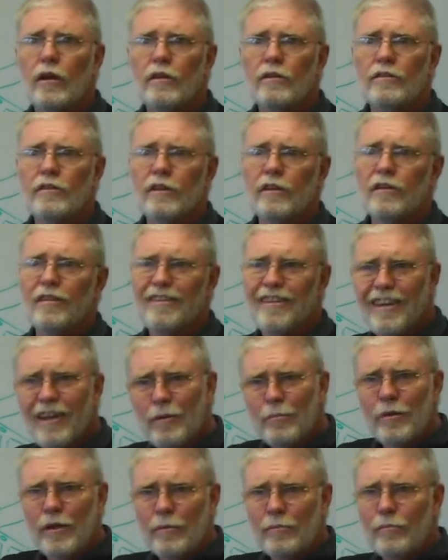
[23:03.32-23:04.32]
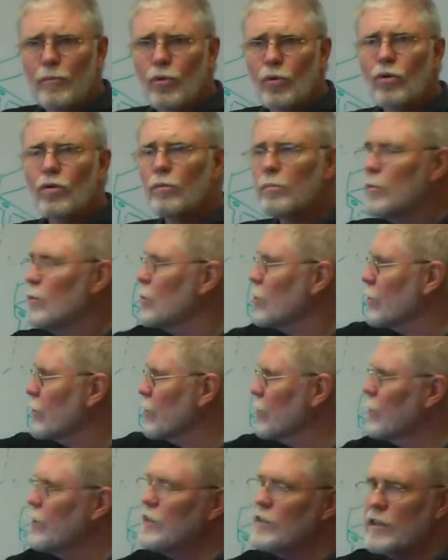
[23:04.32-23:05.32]
So you get them more and more
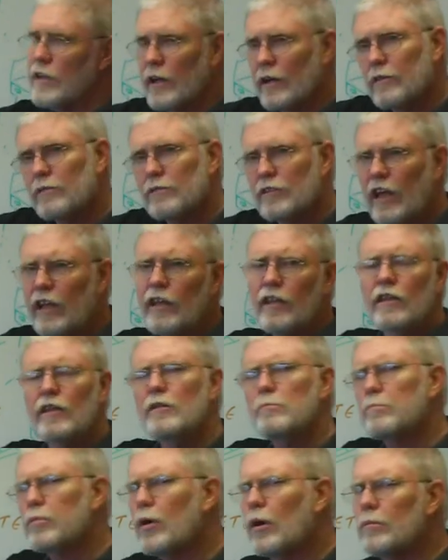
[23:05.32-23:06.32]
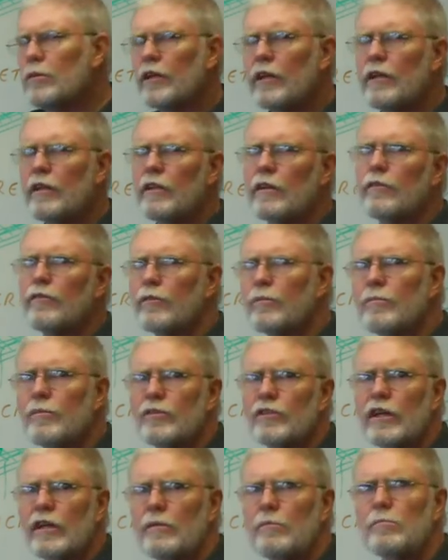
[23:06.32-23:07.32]
of these now. So anything, probably anything from
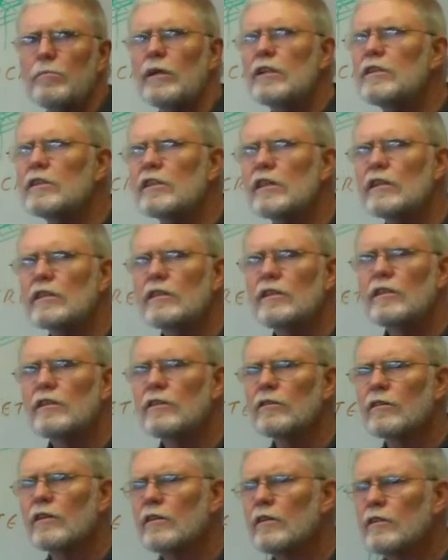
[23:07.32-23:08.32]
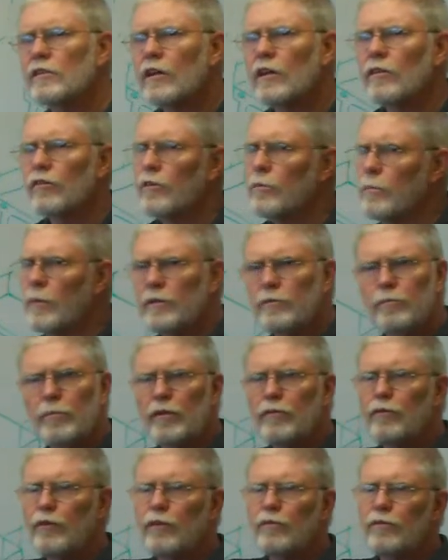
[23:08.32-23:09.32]
say mid 60s on in this country, mid
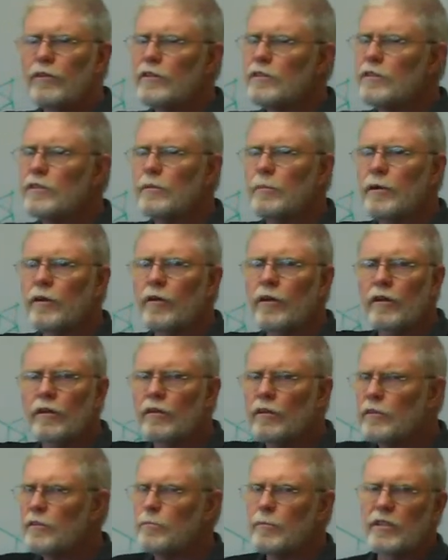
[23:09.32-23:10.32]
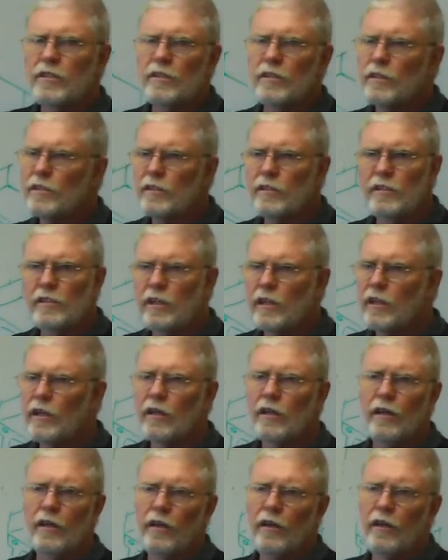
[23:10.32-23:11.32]
50s in America, mid 60s here.
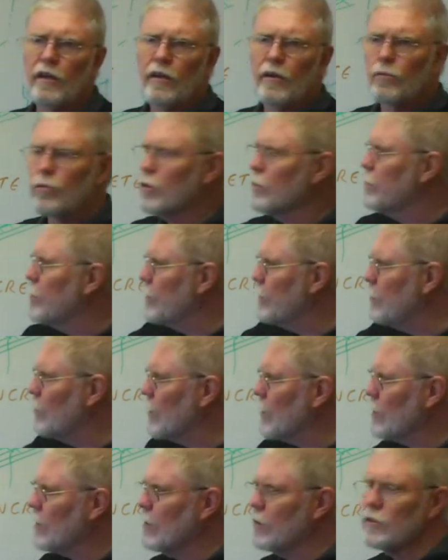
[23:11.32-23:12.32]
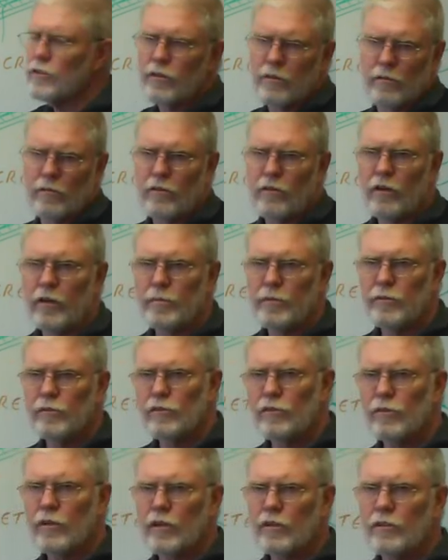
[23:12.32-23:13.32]
Would it be one of those types of
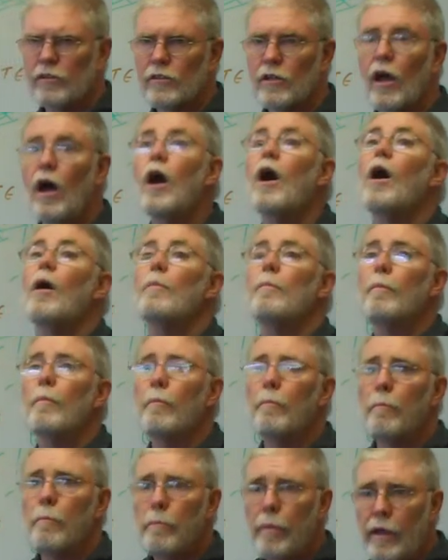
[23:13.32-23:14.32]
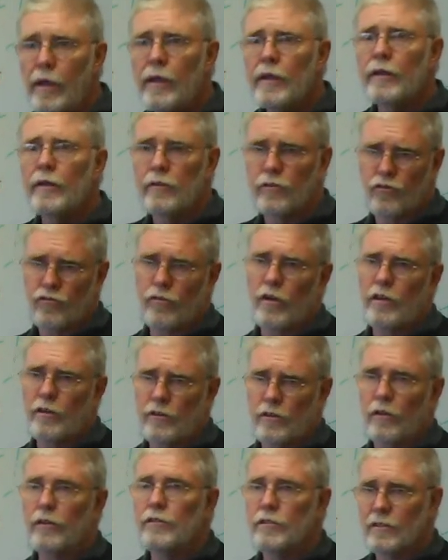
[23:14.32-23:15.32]
structures? Big
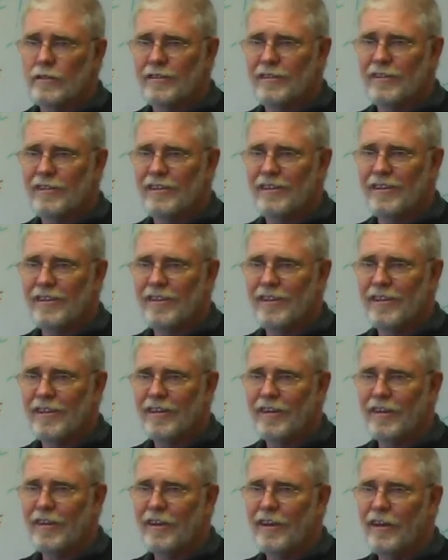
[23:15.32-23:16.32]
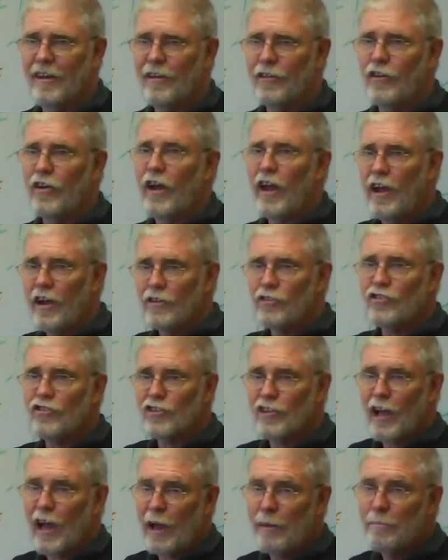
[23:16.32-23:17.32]
structures. Right? Your house
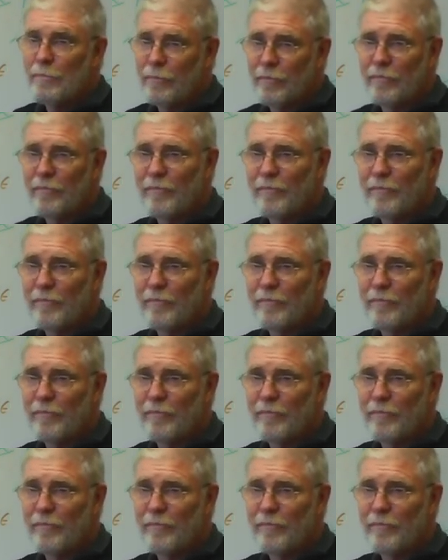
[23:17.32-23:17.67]
slab